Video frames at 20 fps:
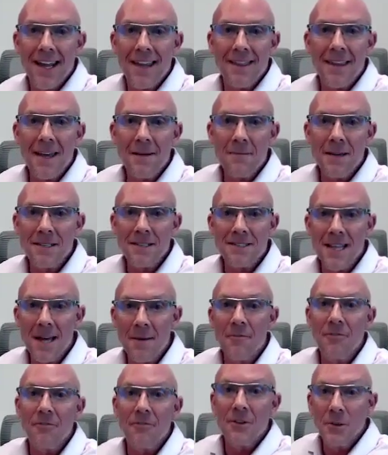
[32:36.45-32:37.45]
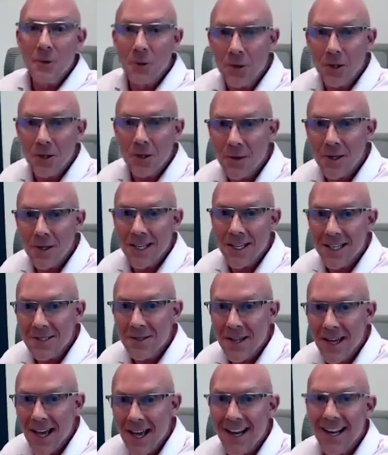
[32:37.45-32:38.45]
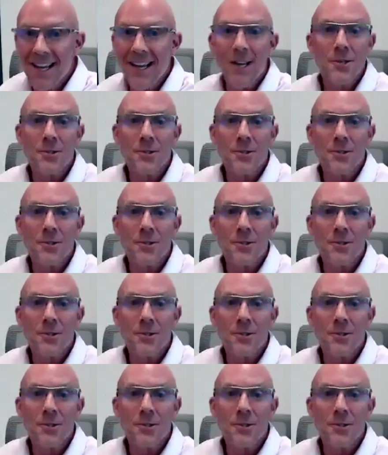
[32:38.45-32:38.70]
And that makes them feel good when they do that.